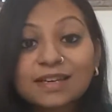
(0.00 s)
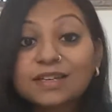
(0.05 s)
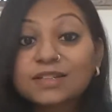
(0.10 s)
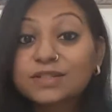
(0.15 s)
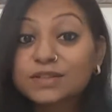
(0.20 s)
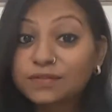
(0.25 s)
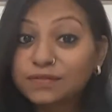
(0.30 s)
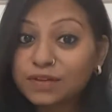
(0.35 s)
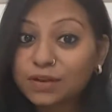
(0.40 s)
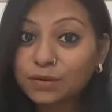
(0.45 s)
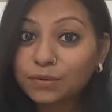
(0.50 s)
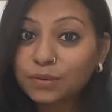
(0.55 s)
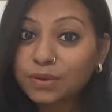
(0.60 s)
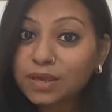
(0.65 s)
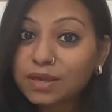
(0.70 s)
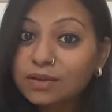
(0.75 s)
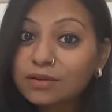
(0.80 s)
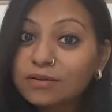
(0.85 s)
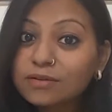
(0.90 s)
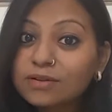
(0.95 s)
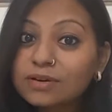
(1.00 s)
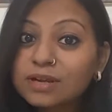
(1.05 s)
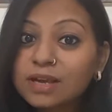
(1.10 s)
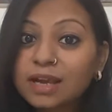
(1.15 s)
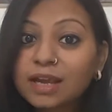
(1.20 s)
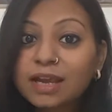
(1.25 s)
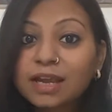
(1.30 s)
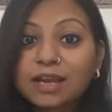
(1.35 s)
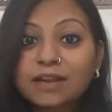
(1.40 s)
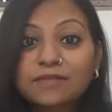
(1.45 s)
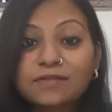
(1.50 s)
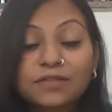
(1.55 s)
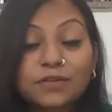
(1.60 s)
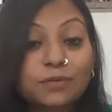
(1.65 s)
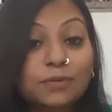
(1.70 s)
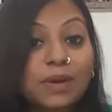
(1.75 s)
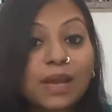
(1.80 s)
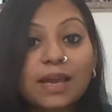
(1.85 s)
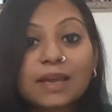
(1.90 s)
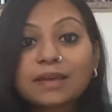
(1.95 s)
So if they're looking good, if you
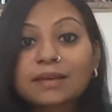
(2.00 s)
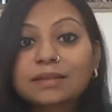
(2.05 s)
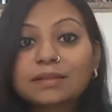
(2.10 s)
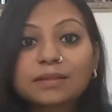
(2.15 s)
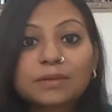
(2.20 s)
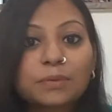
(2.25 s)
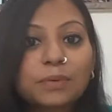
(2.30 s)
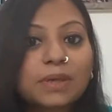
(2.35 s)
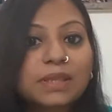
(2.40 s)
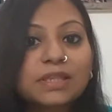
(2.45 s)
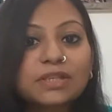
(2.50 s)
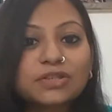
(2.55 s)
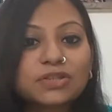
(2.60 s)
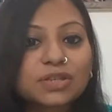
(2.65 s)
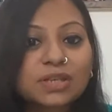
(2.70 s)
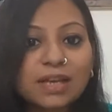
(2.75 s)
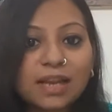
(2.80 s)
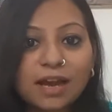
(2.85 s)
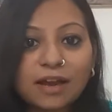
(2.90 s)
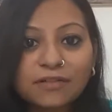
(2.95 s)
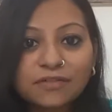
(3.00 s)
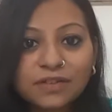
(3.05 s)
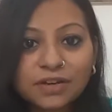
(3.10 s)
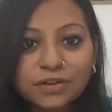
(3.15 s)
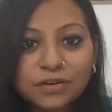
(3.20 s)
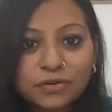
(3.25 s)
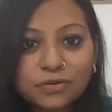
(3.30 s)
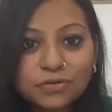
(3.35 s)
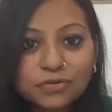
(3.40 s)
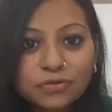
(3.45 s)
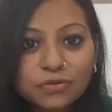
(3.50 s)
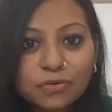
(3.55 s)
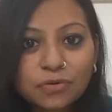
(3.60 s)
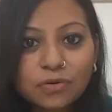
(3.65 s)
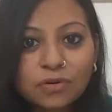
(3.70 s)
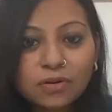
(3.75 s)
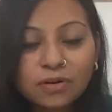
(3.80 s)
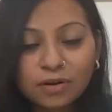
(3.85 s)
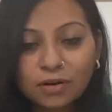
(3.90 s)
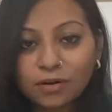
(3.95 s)
like the way they just laughed at your
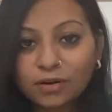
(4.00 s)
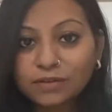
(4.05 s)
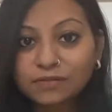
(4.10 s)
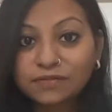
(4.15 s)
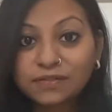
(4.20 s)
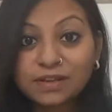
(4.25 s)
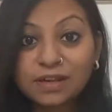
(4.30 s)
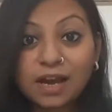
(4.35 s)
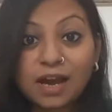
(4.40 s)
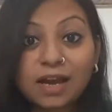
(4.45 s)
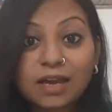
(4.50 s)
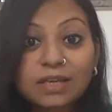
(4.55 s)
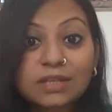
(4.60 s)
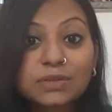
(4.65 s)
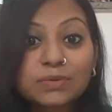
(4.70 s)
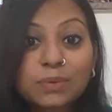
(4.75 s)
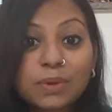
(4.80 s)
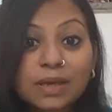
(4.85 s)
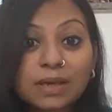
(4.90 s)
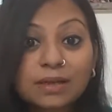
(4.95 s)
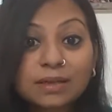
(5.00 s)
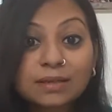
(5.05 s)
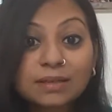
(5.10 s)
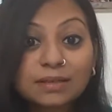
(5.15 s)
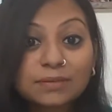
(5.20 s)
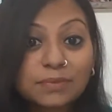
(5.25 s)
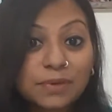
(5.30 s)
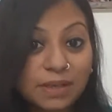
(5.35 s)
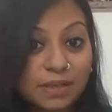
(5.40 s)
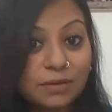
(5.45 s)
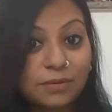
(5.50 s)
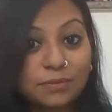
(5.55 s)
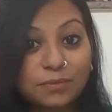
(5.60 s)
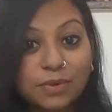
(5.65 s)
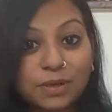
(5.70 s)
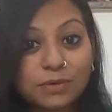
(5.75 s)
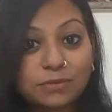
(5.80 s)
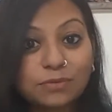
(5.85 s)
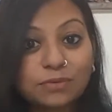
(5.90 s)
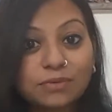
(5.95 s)
joke, or if their eyes twinkled when
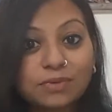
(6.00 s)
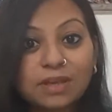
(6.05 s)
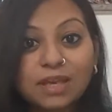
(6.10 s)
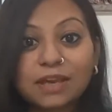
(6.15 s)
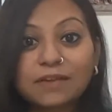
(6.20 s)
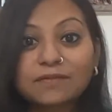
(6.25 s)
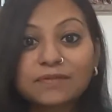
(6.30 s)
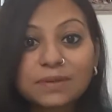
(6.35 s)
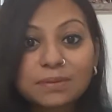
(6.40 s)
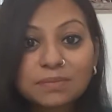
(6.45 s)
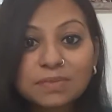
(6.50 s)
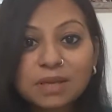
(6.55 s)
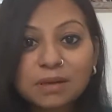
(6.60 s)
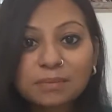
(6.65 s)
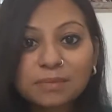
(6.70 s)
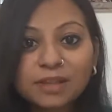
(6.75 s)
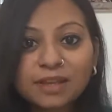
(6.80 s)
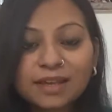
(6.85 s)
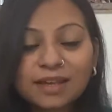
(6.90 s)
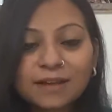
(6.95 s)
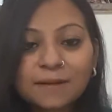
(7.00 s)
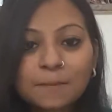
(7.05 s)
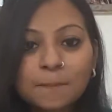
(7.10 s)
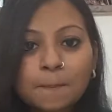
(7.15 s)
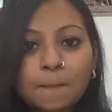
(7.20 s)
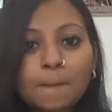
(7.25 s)
you gave them something,